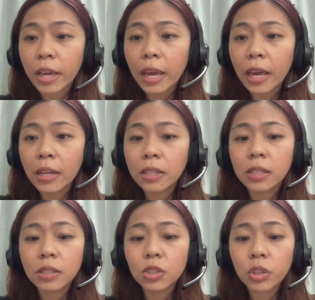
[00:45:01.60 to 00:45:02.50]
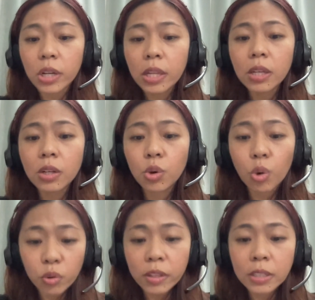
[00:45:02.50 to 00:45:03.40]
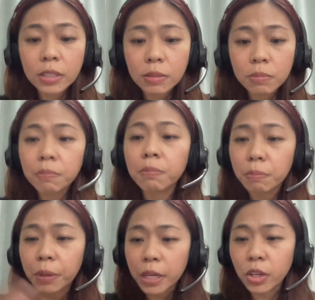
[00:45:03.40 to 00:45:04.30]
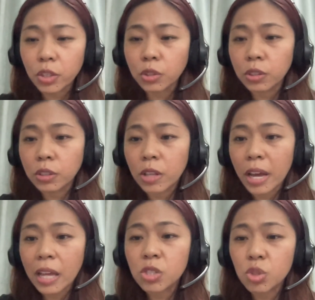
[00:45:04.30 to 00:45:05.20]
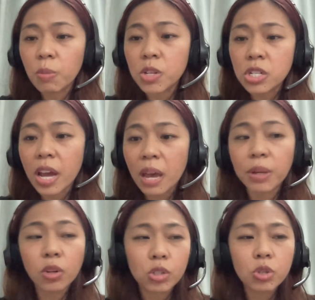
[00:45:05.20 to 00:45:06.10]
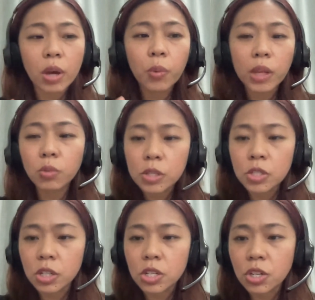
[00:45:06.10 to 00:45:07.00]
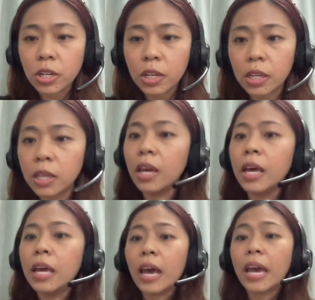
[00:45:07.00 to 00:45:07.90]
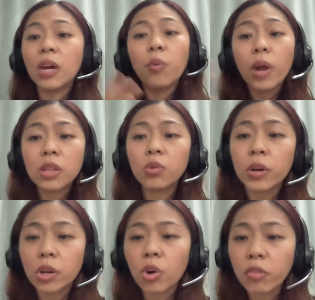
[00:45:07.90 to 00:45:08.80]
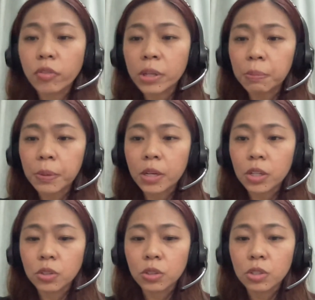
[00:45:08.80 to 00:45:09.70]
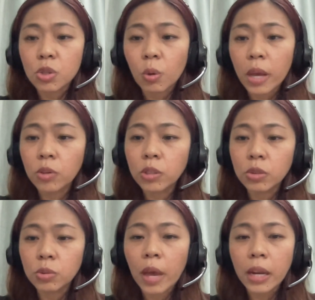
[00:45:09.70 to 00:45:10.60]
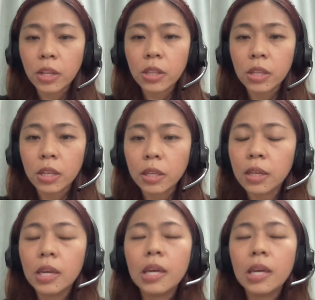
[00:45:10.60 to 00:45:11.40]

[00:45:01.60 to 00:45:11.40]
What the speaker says: And during COVID period, I had so much time, and also I went through a surgery and I went through a recovery period, so I couldn't do anything.